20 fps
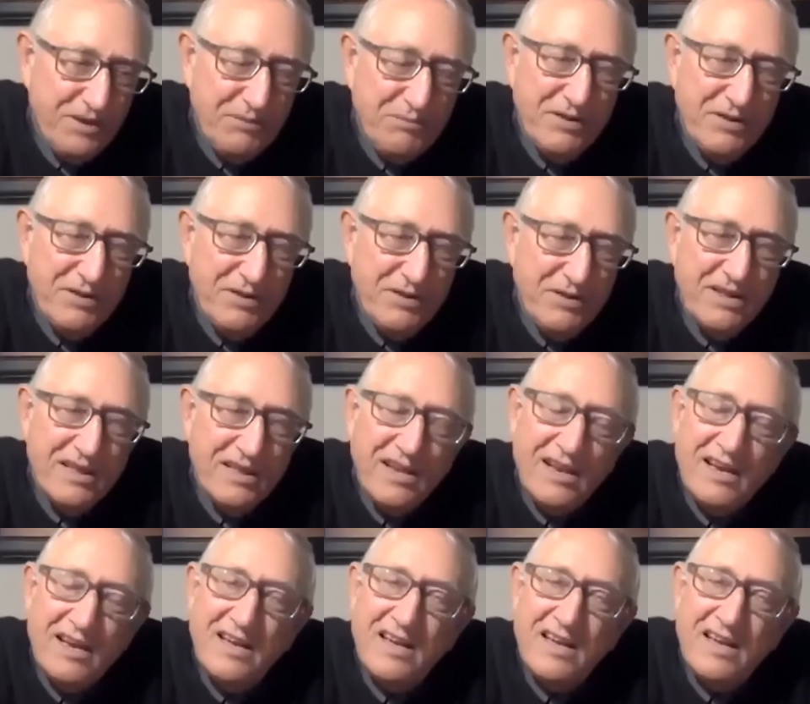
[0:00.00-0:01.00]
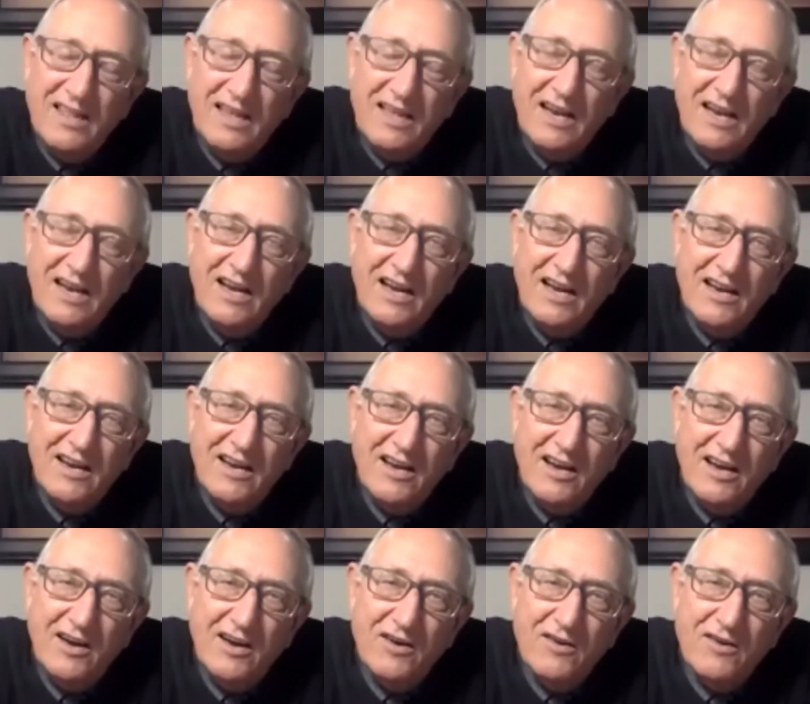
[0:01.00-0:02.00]
people that I
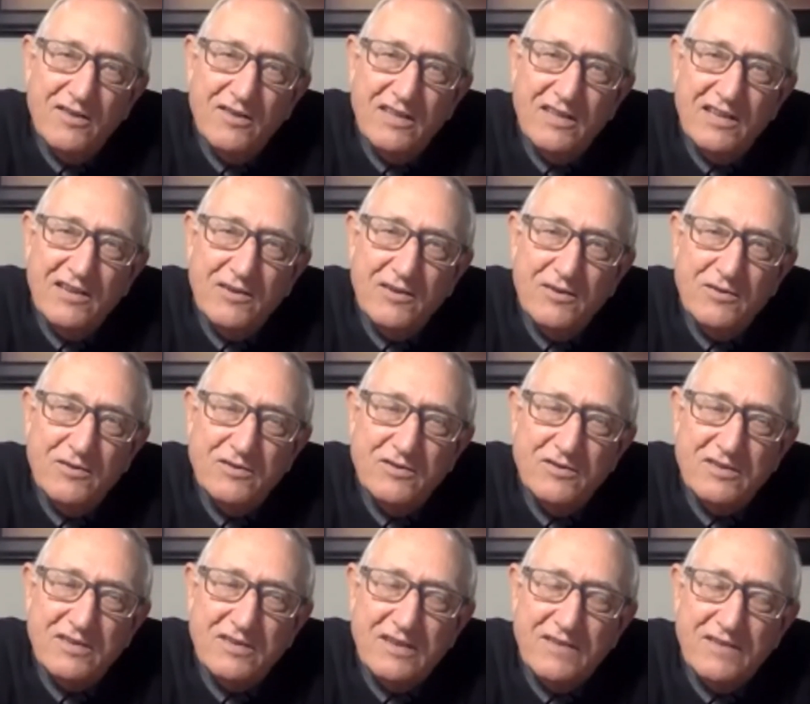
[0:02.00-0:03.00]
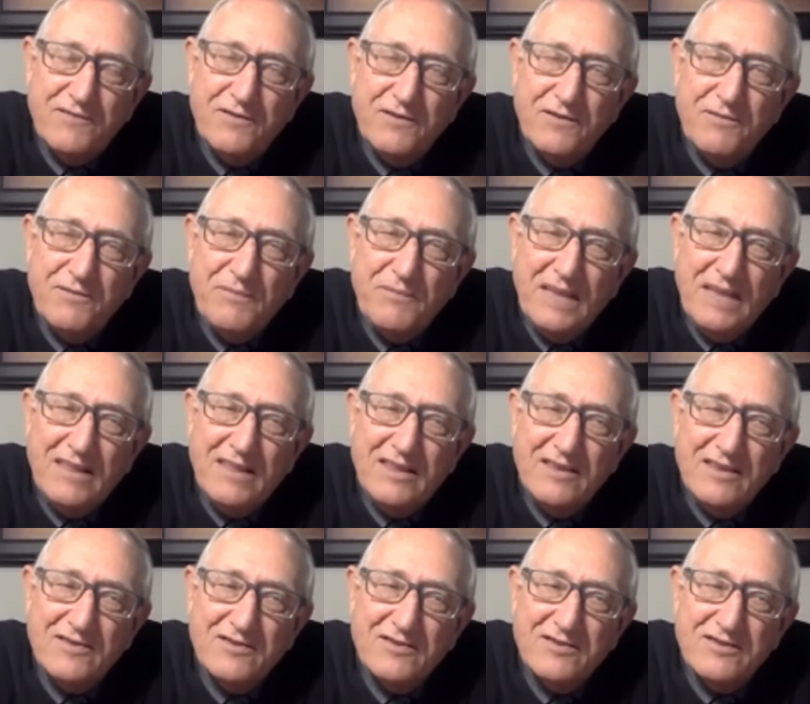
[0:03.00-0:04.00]
know that use different
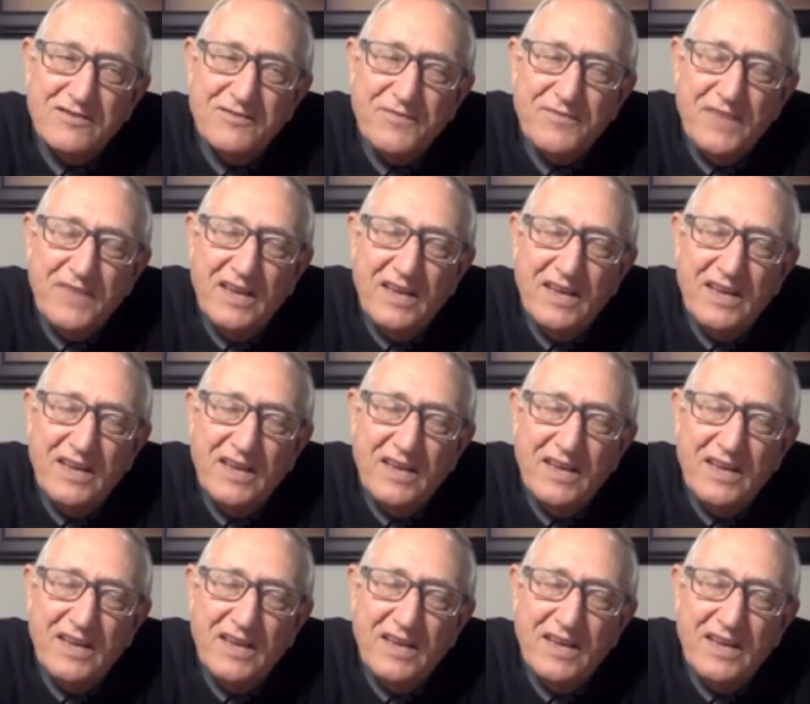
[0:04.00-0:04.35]
methods.